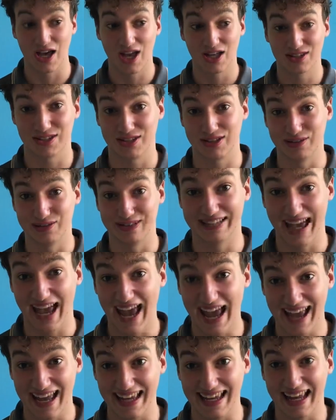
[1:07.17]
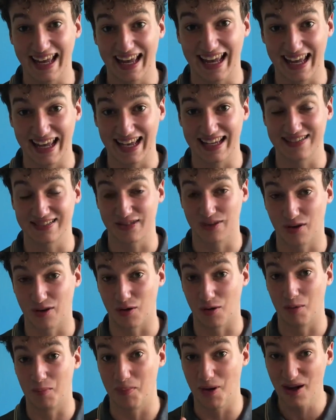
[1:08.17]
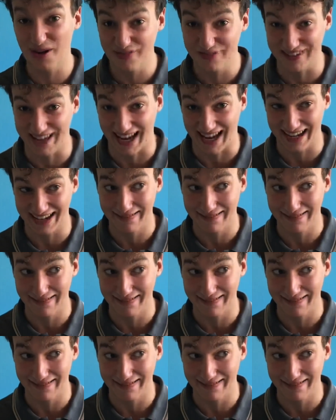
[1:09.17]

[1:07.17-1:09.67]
today is her birthday,